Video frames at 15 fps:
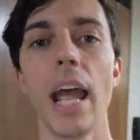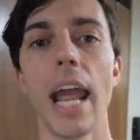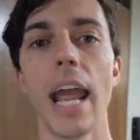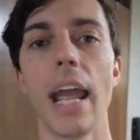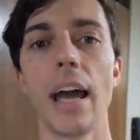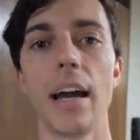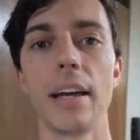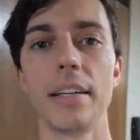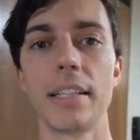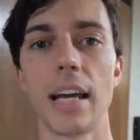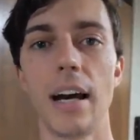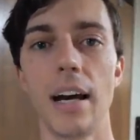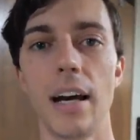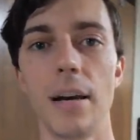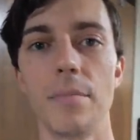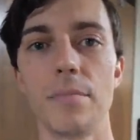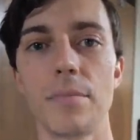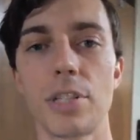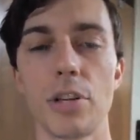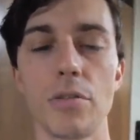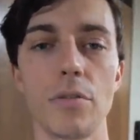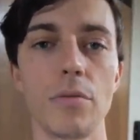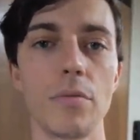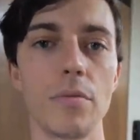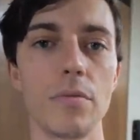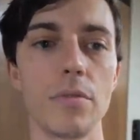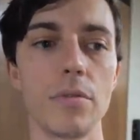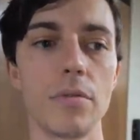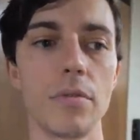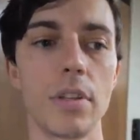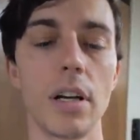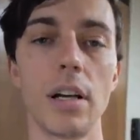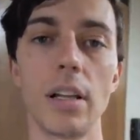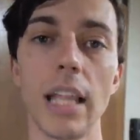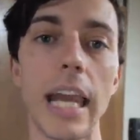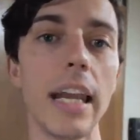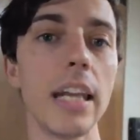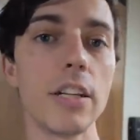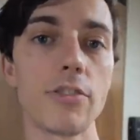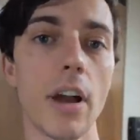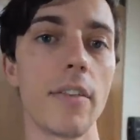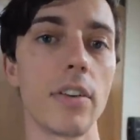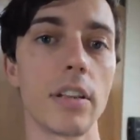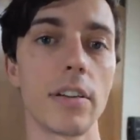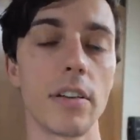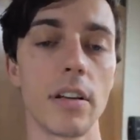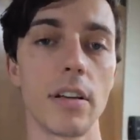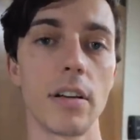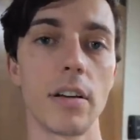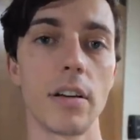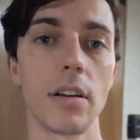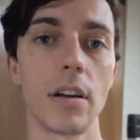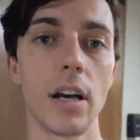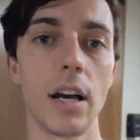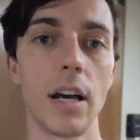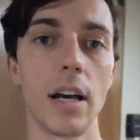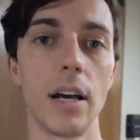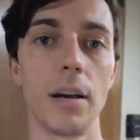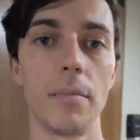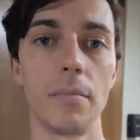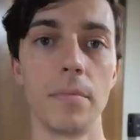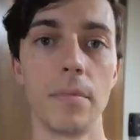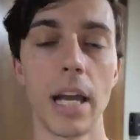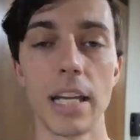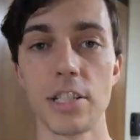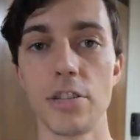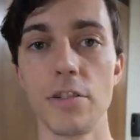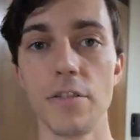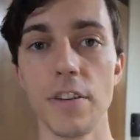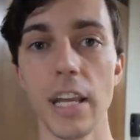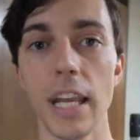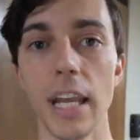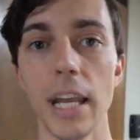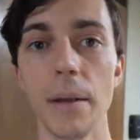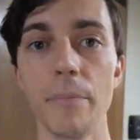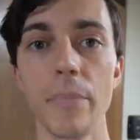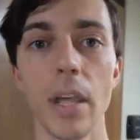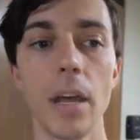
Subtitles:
And so the lady driving the SUV